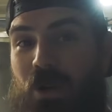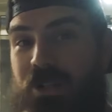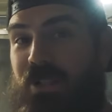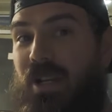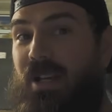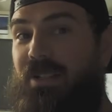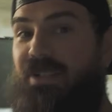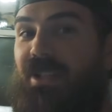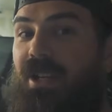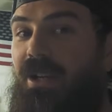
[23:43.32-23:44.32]
watching,
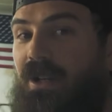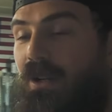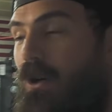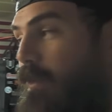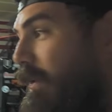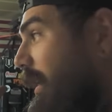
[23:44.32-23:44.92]
guys. Hope you